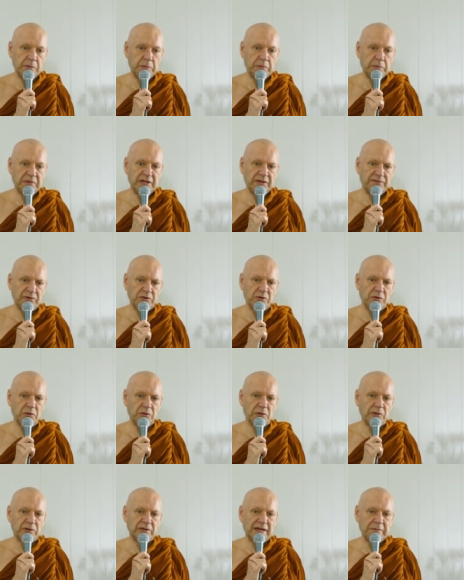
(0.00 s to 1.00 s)

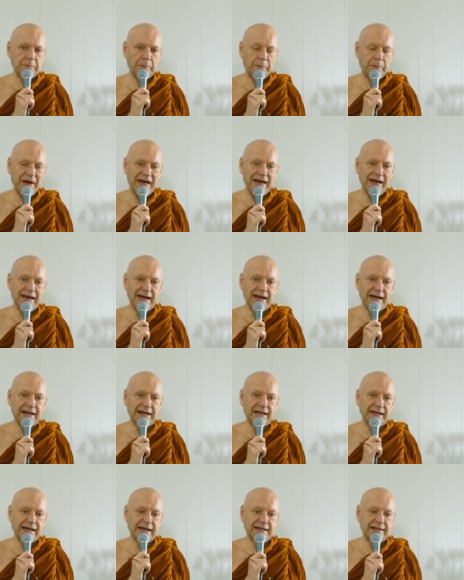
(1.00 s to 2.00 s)
difficult and
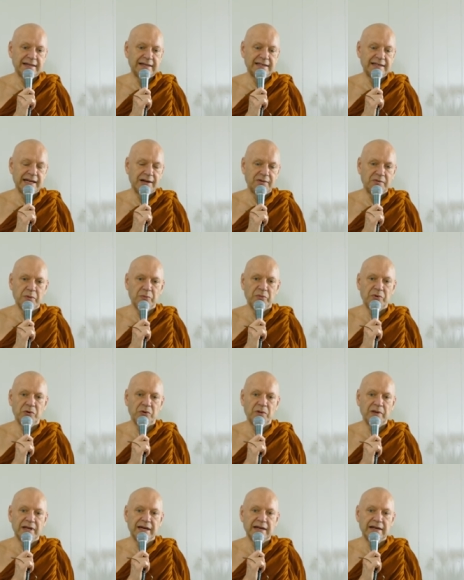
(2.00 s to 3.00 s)
bad and
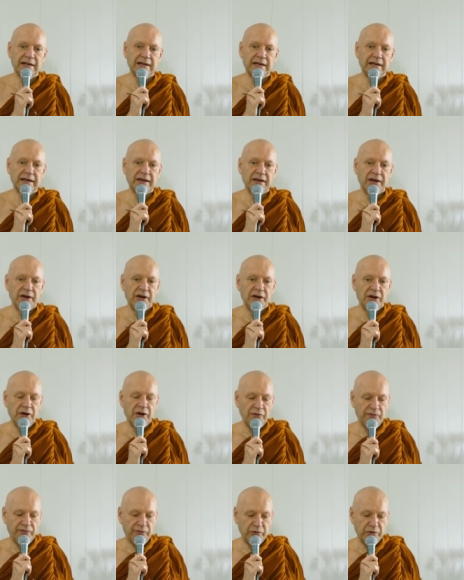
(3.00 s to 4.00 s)
terrible and
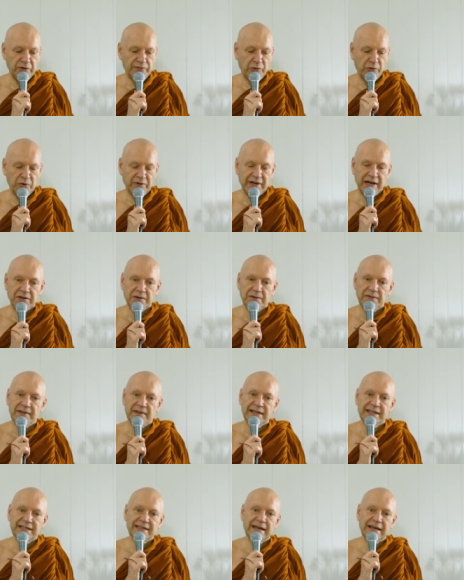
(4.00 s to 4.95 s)
full of all kind of things.